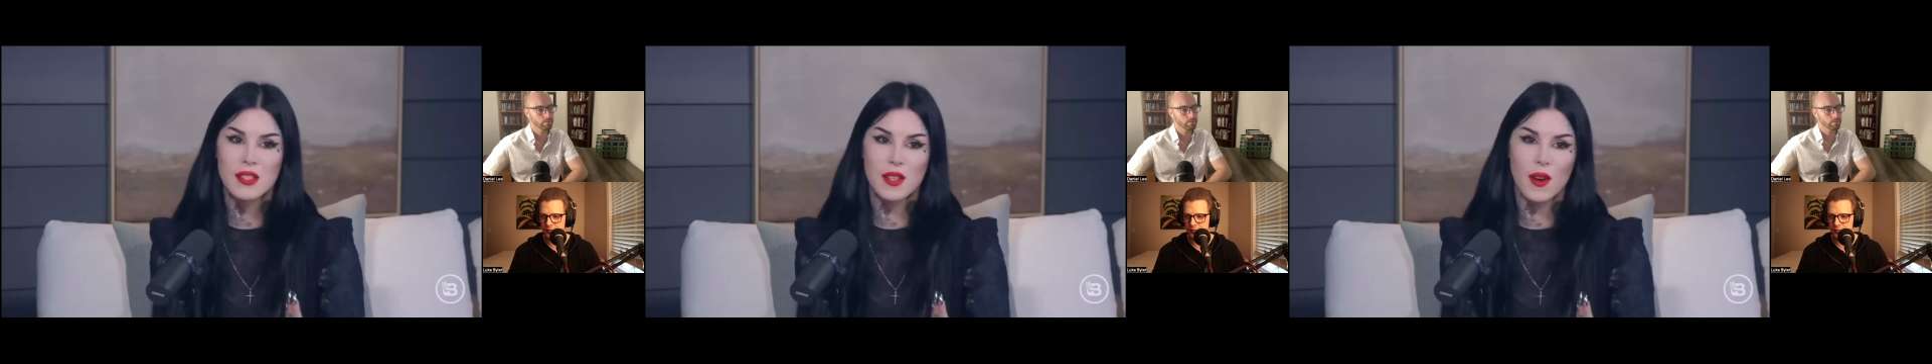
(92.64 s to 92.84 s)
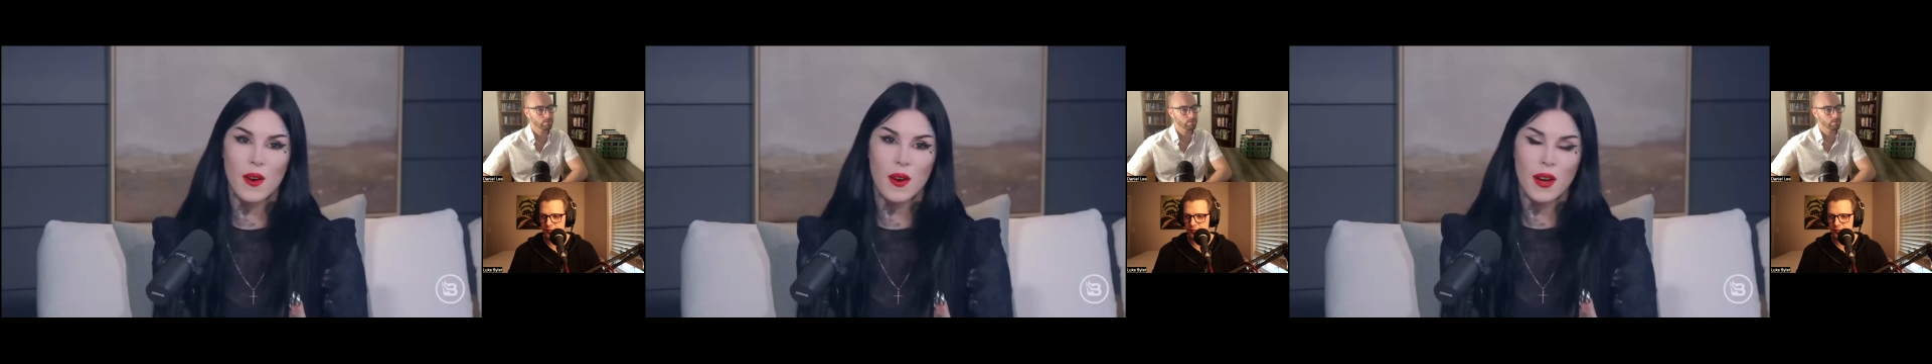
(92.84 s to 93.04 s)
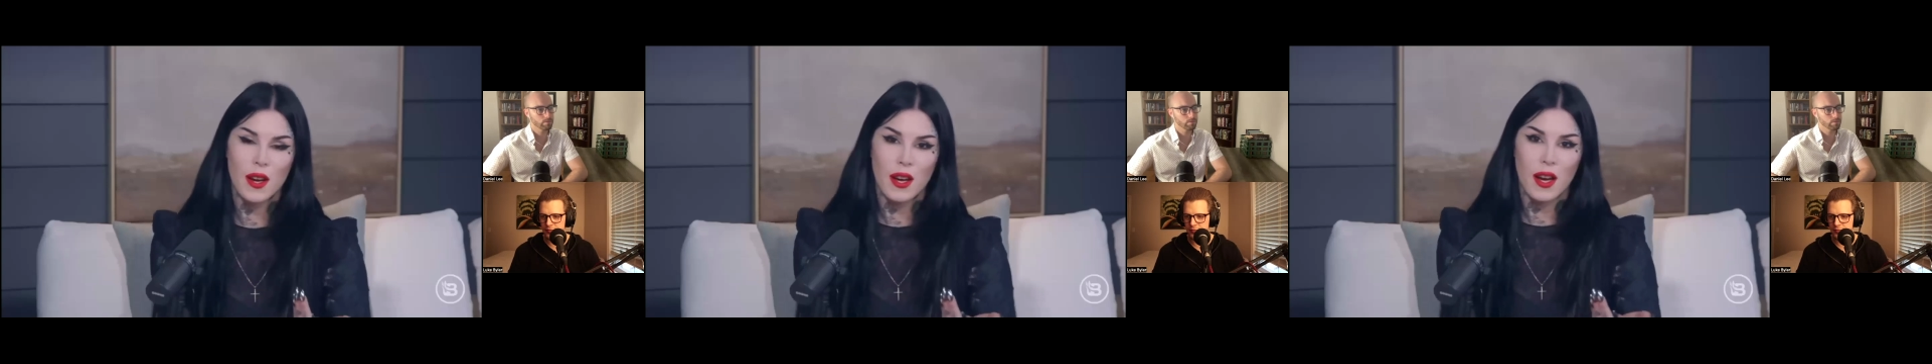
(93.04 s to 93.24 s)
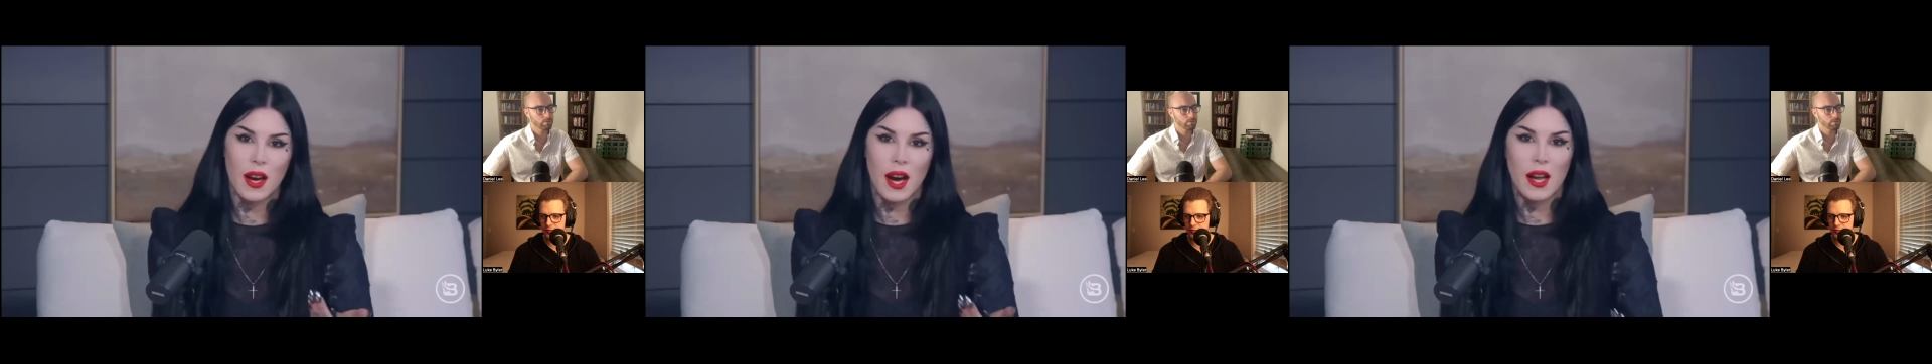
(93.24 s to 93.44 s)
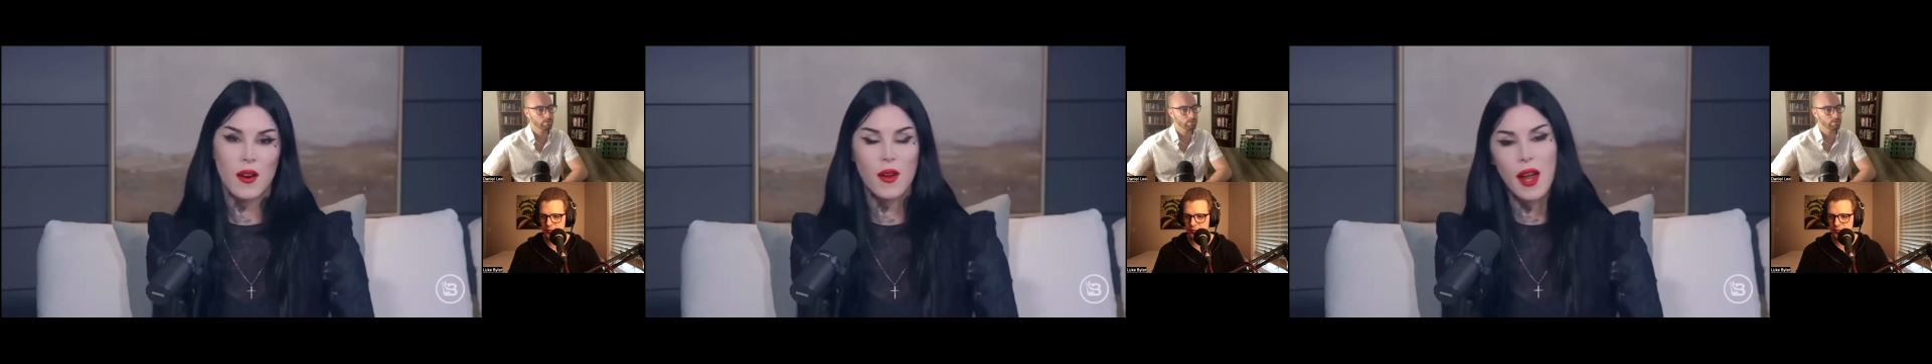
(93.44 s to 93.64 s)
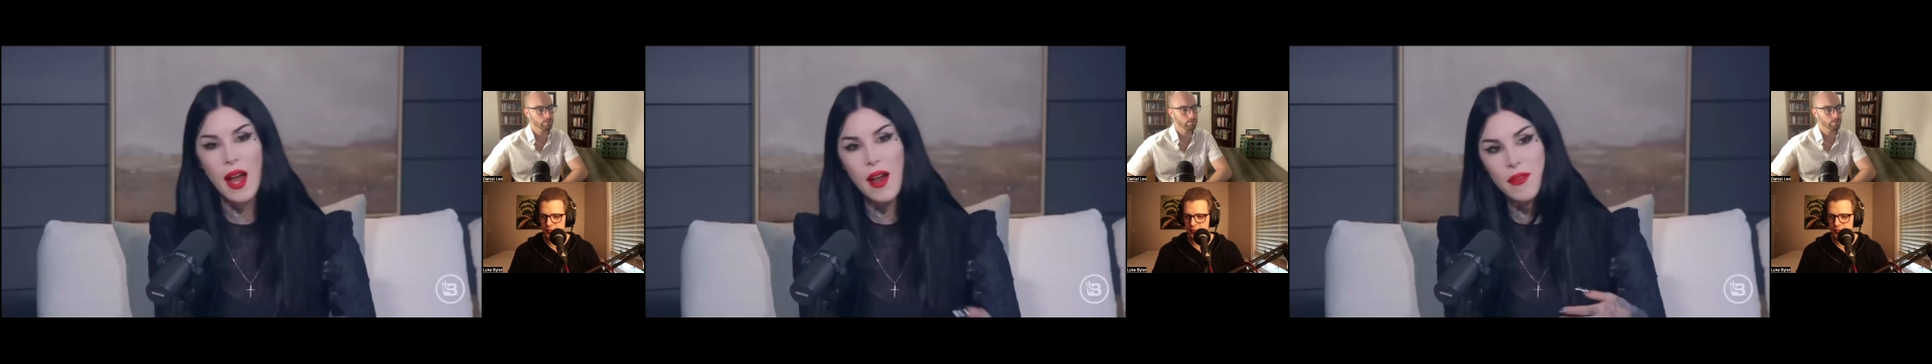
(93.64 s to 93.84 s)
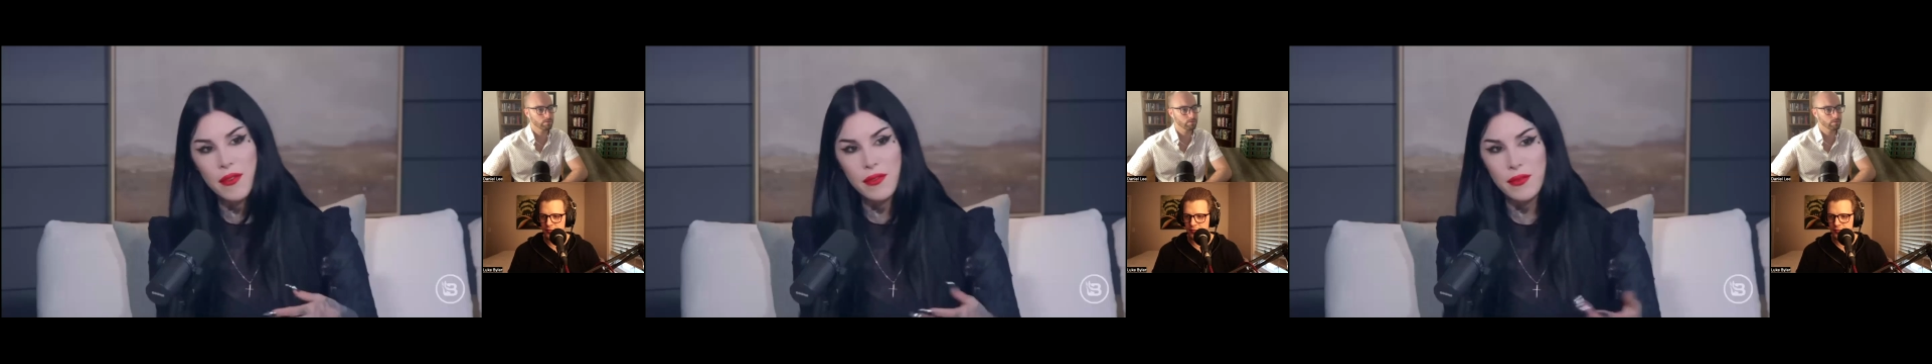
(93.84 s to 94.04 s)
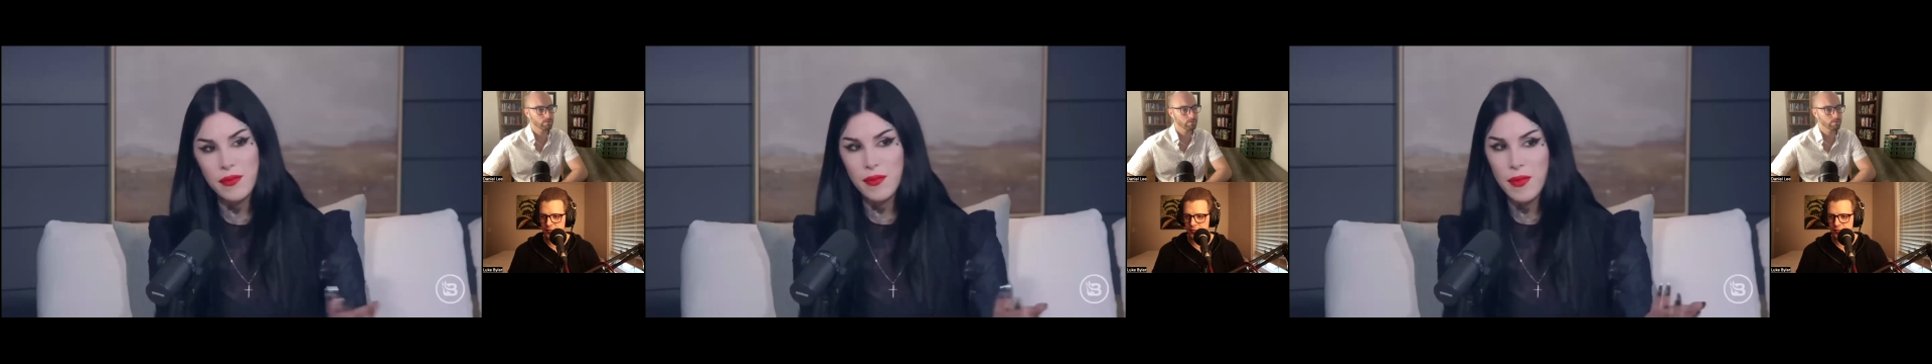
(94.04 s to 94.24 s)
so I don't
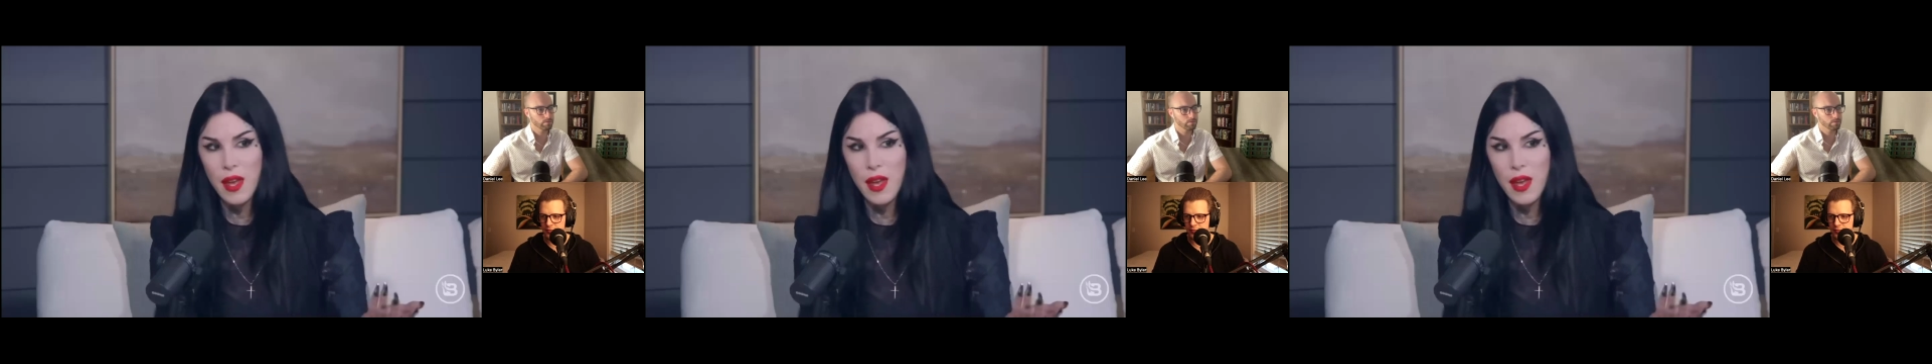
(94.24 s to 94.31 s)
have